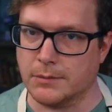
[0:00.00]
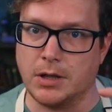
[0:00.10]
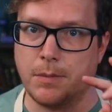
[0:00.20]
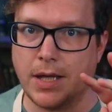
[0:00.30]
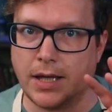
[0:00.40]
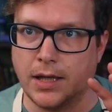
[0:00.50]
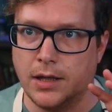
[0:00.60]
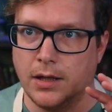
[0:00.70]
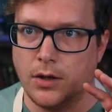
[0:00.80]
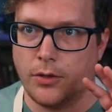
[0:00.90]
I'm gonna pick
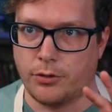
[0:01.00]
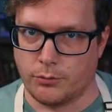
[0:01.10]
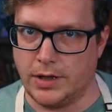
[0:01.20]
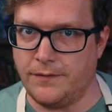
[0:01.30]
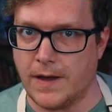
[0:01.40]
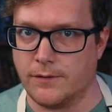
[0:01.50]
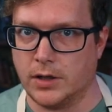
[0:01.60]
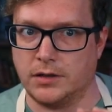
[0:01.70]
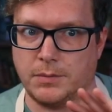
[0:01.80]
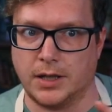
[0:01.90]
three
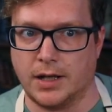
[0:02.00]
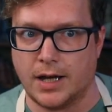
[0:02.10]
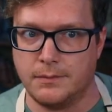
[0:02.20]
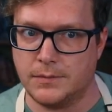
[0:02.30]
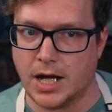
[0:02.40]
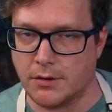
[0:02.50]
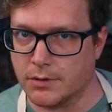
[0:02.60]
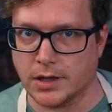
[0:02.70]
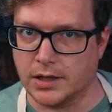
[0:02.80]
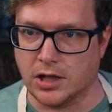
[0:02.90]
favorites, but I'm not
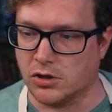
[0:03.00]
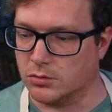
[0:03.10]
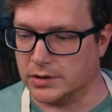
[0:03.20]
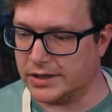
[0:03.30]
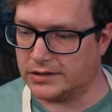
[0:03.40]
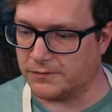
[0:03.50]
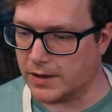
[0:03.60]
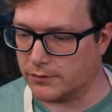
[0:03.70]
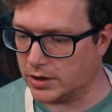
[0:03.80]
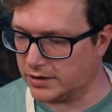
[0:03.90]
really gonna do least
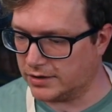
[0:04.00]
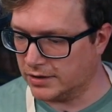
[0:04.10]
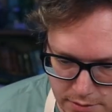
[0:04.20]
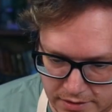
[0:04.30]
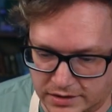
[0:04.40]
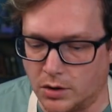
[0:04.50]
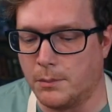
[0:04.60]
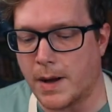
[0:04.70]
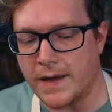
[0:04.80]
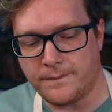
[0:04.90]
favorites so
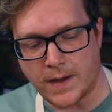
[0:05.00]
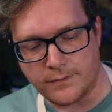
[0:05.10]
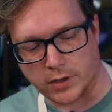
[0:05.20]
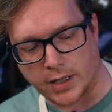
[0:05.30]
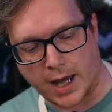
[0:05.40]
my favorite